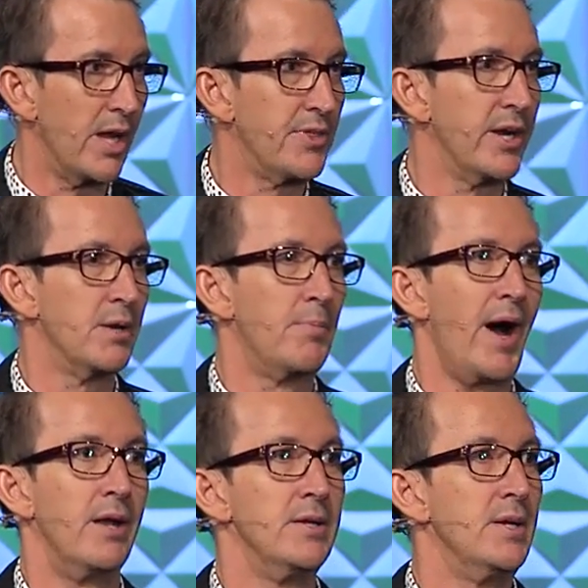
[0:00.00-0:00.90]
I think
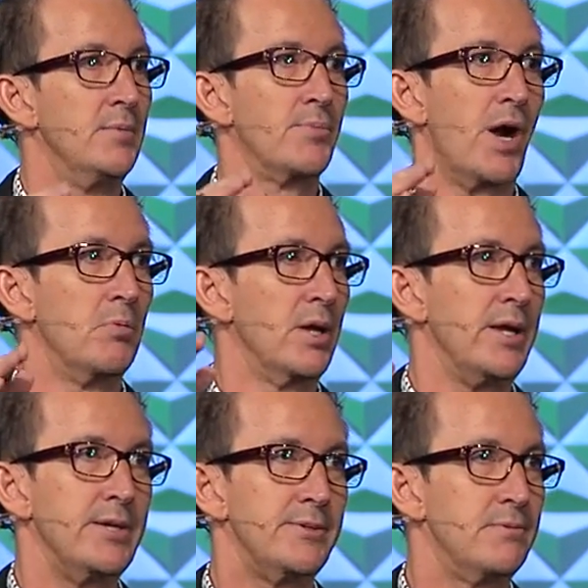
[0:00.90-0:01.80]
about
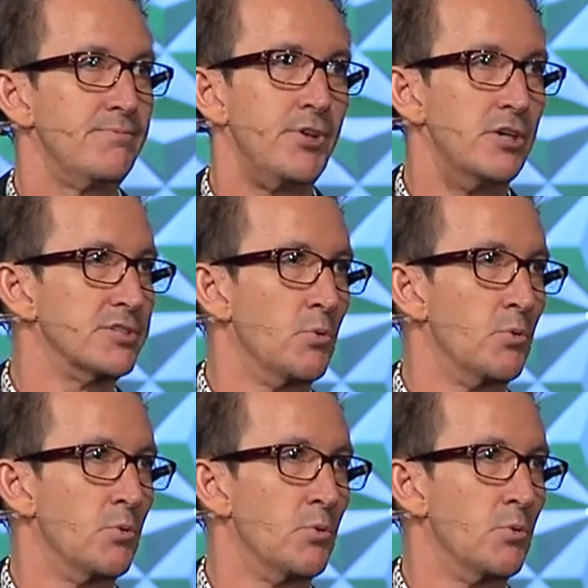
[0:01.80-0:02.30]
probably those